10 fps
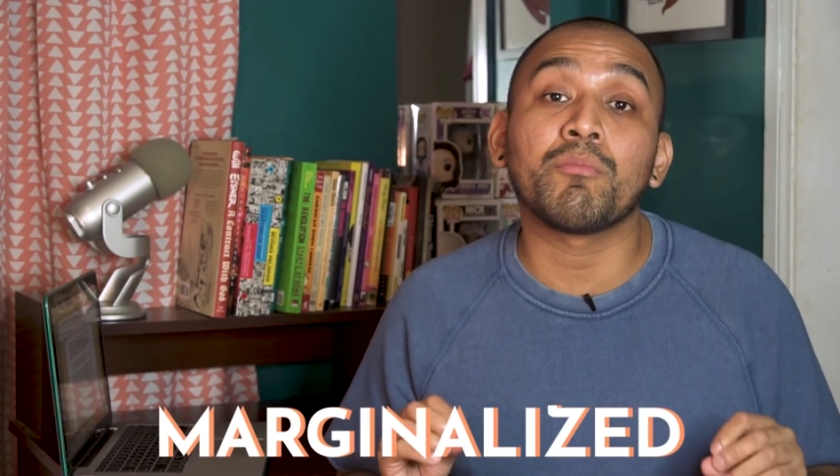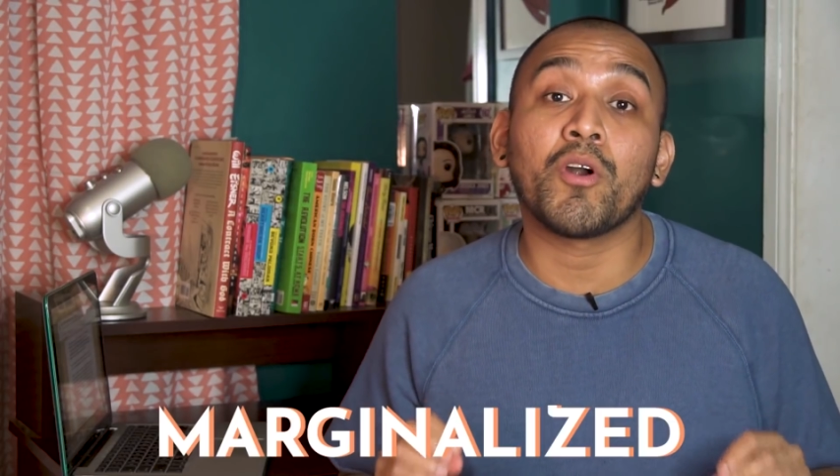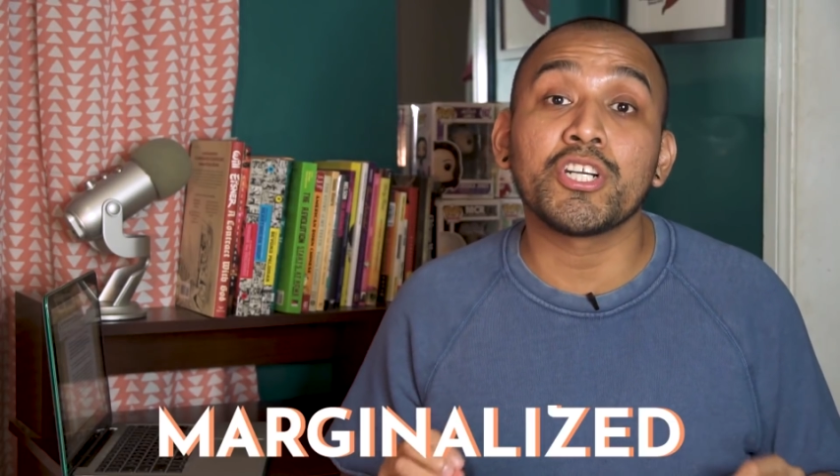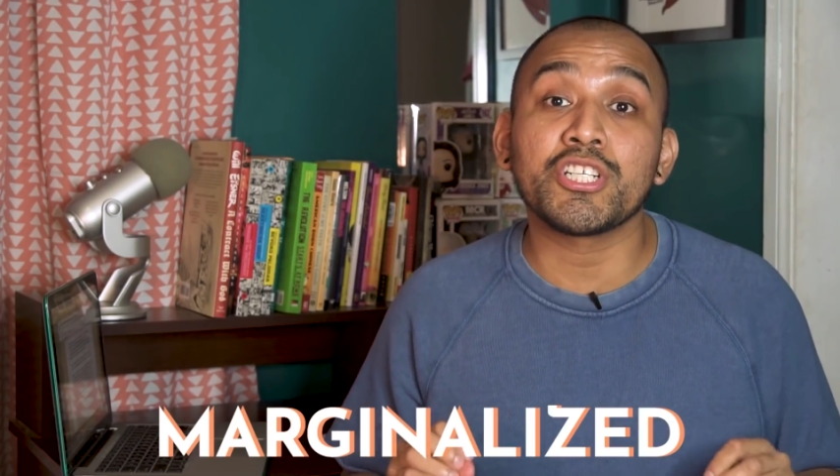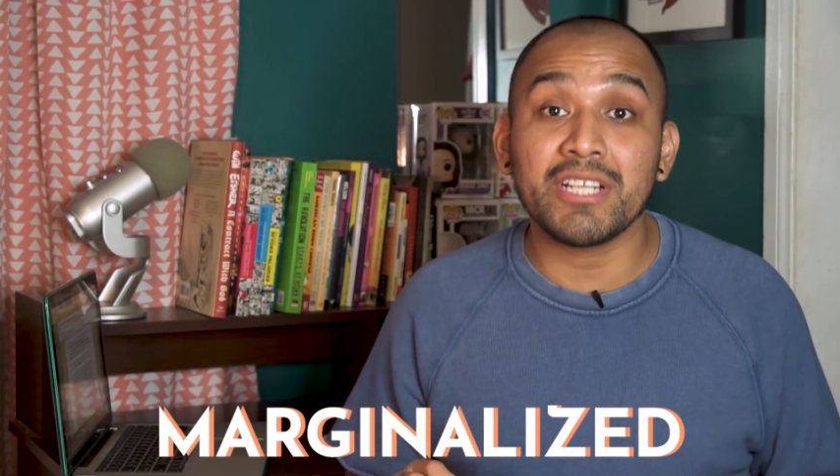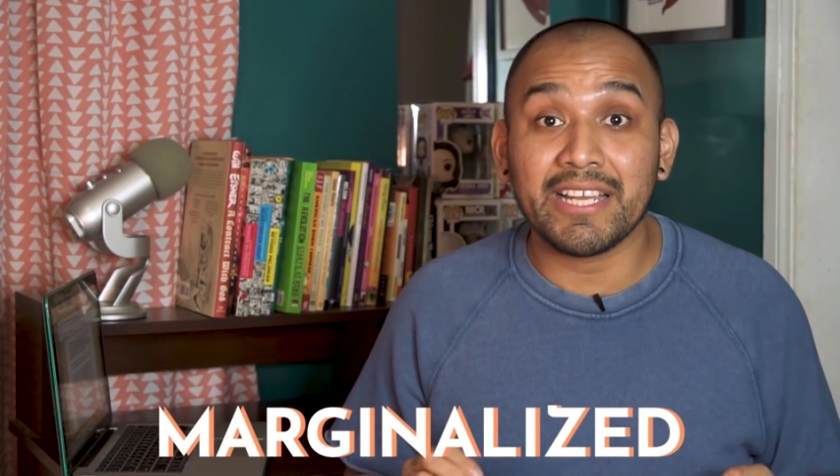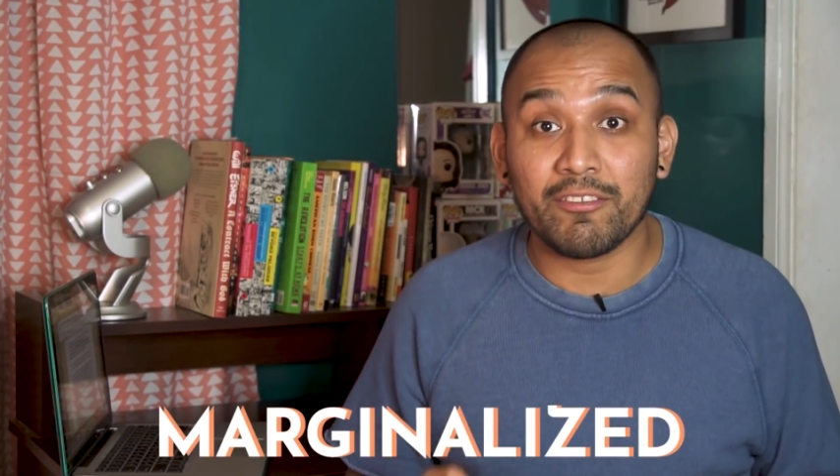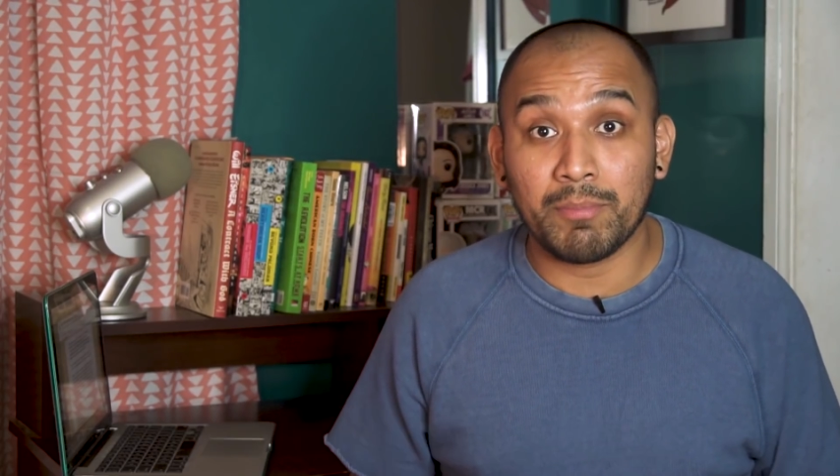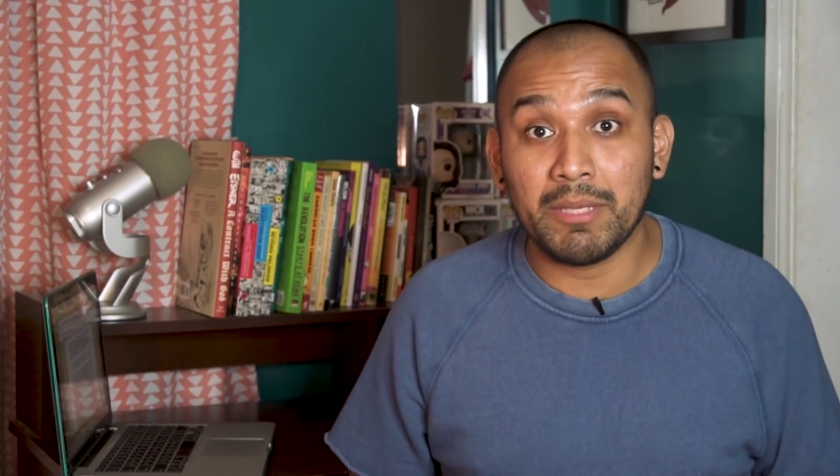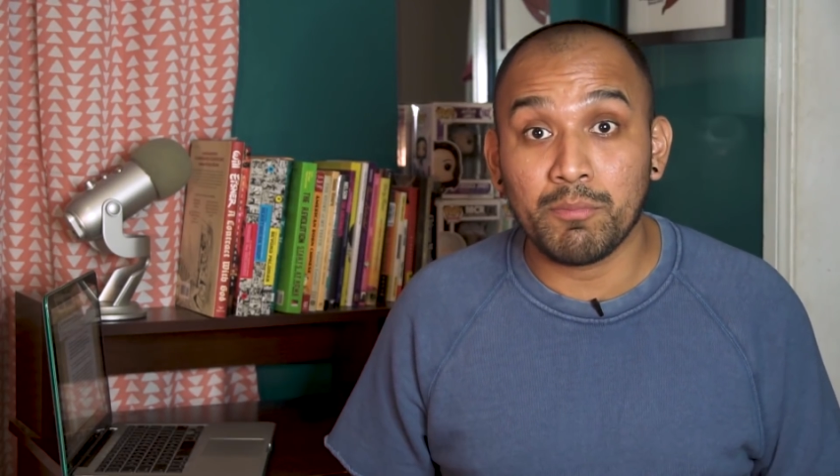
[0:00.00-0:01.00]

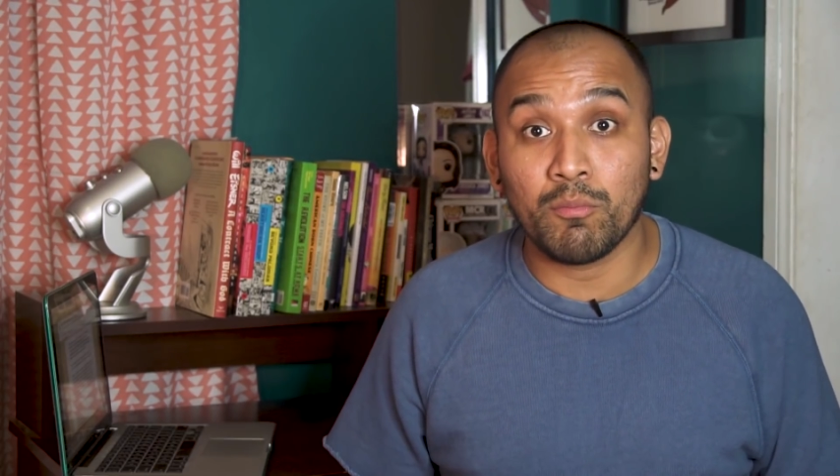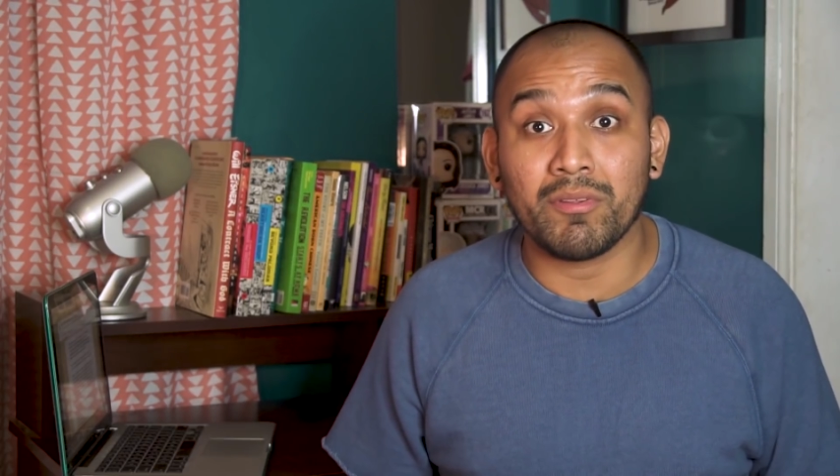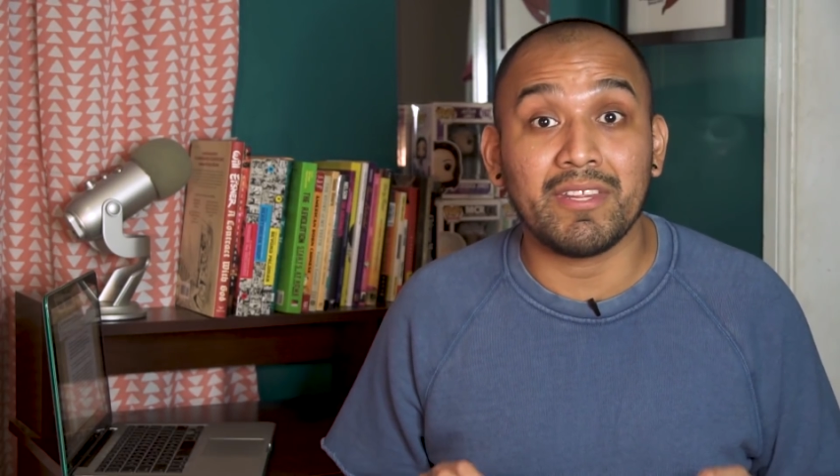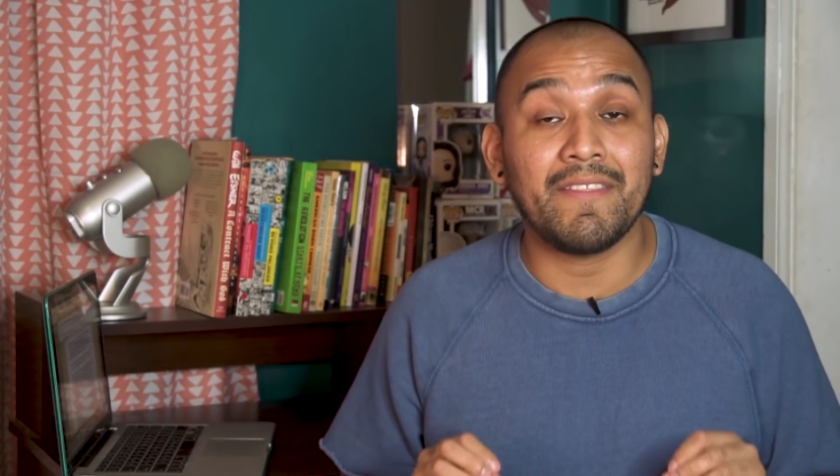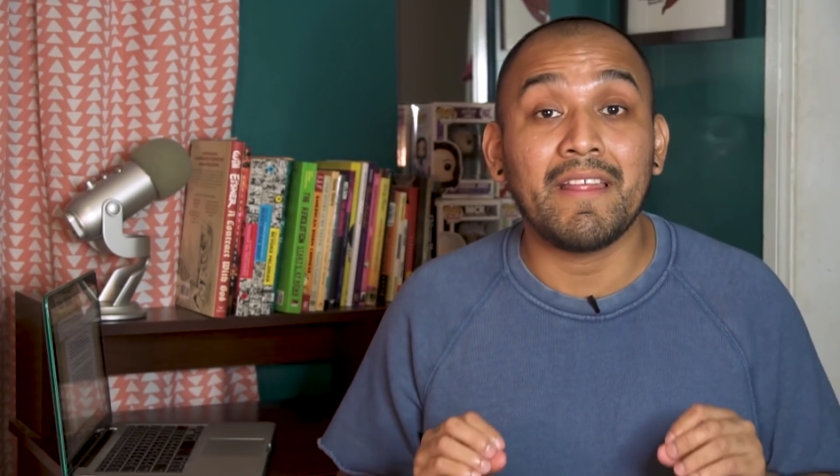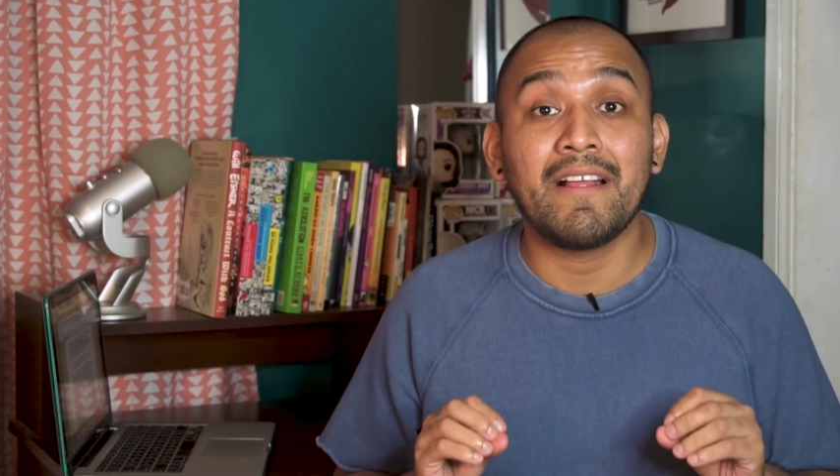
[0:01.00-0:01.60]
marginalized people within